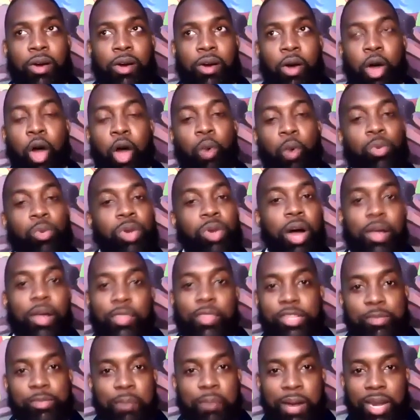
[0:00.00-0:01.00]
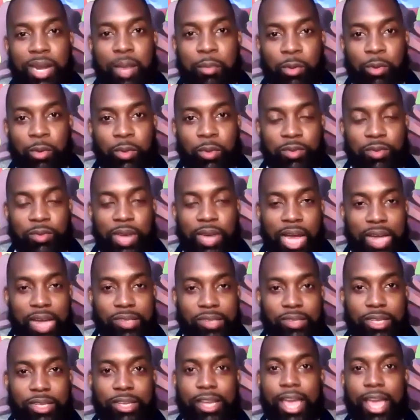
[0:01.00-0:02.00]
how long this pandemic would have
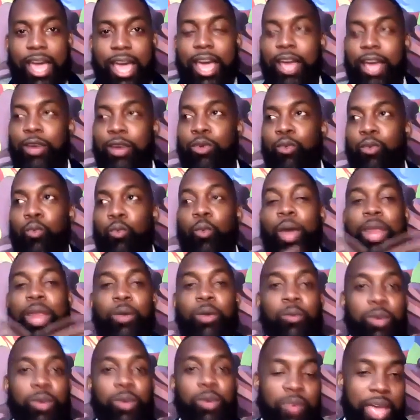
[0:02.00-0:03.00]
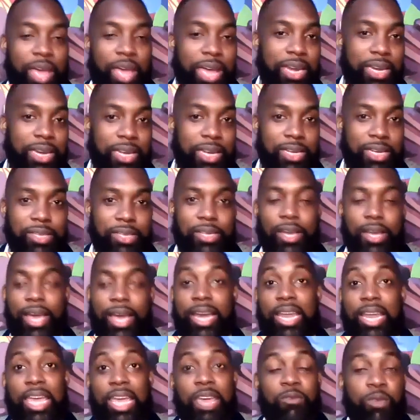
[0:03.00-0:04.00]
lasted and when it would have ended
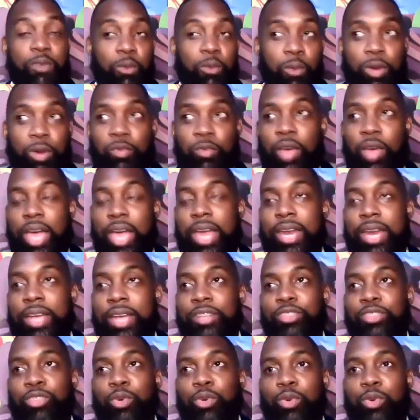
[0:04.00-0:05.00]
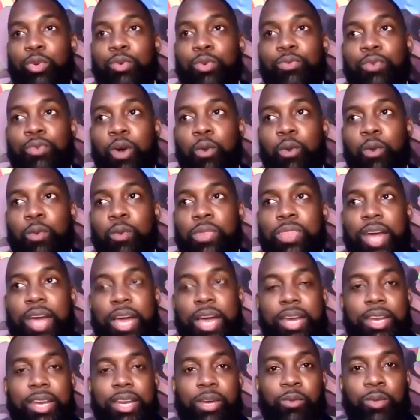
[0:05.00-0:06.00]
and if it would have ended. So you found that
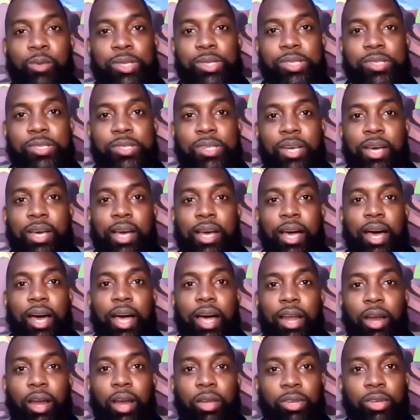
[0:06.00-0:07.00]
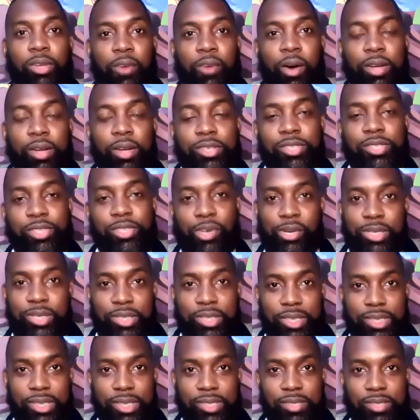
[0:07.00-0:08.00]
there was a lot of
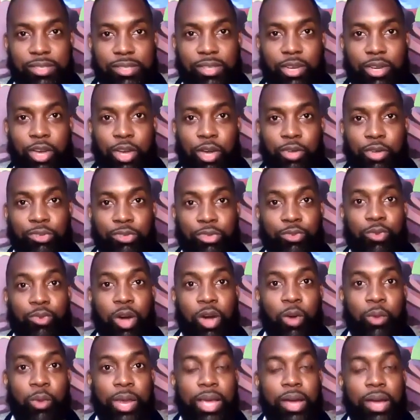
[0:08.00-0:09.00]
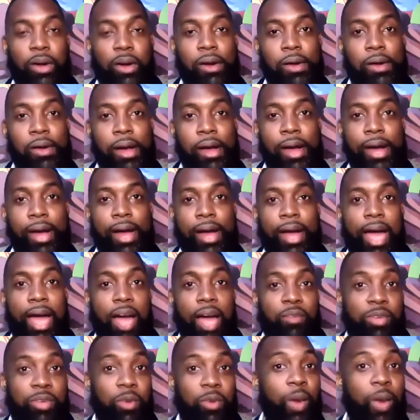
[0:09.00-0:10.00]
uncertainties surrounding
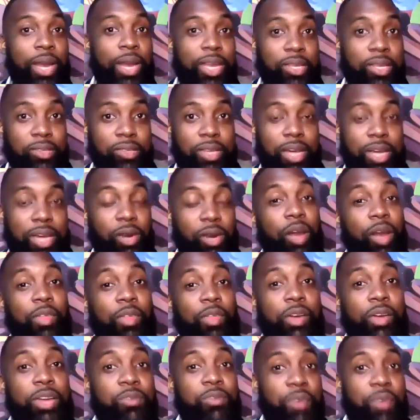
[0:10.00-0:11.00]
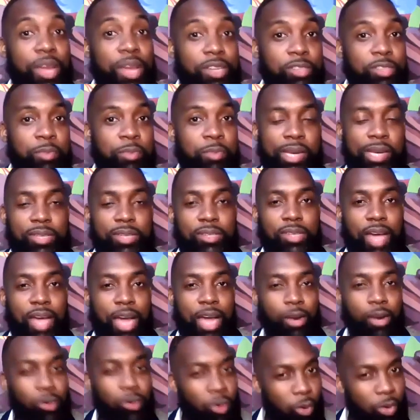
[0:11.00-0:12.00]
having weddings and other events, because I
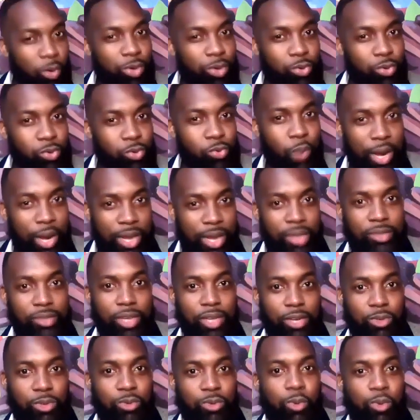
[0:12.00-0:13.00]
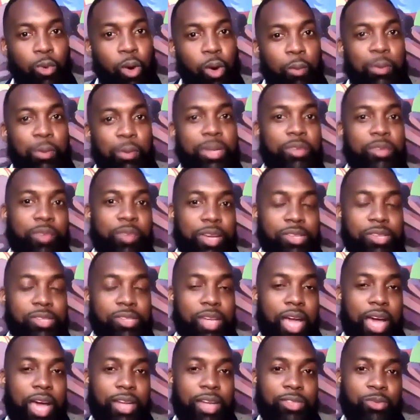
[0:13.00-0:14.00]
don't only do weddings, I do corporate events
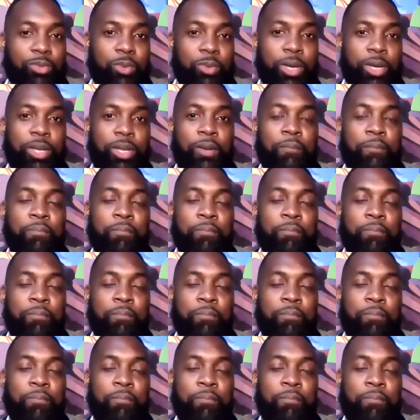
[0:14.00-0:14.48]
as well.